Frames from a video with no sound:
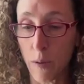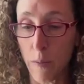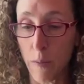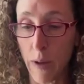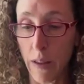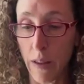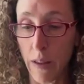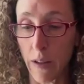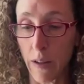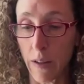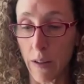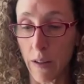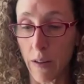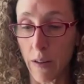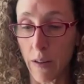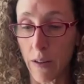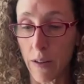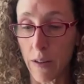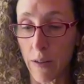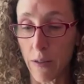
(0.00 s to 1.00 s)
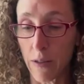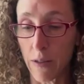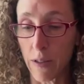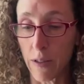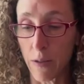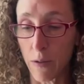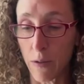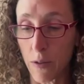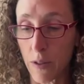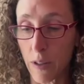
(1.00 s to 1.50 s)
of methane in there. It's always
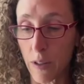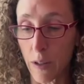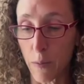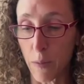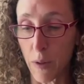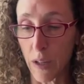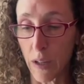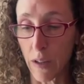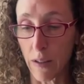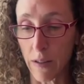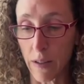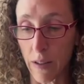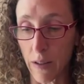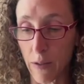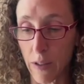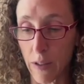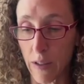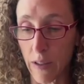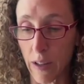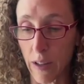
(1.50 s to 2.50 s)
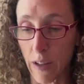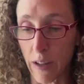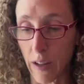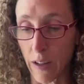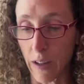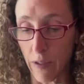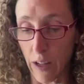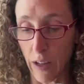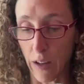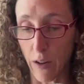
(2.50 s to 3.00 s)
interesting to me because I always think I
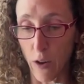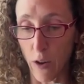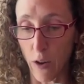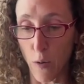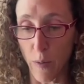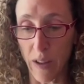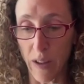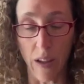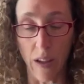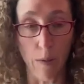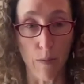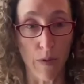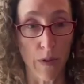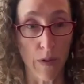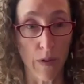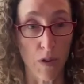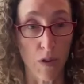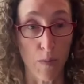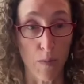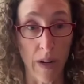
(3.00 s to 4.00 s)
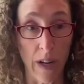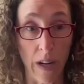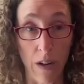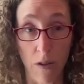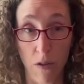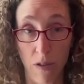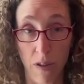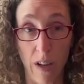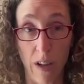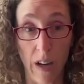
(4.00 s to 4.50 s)
have like no methane producers, but I know
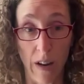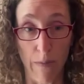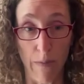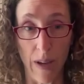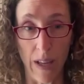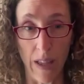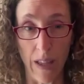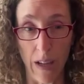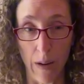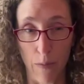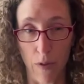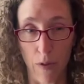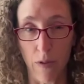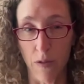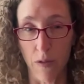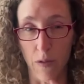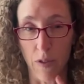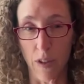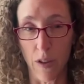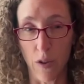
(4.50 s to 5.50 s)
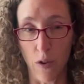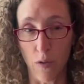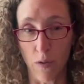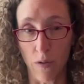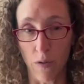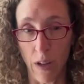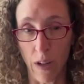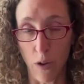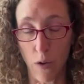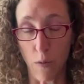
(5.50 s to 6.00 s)
you can have methane producers in
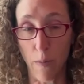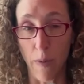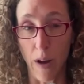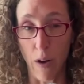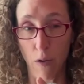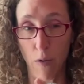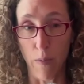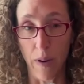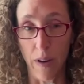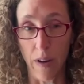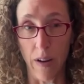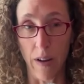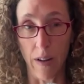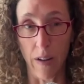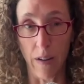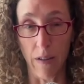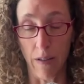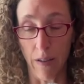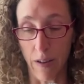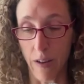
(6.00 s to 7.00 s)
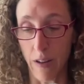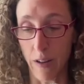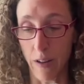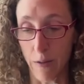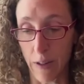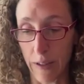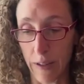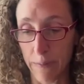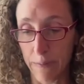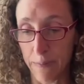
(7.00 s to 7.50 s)
your mouth, but not in your gut,
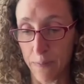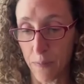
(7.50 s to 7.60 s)
right?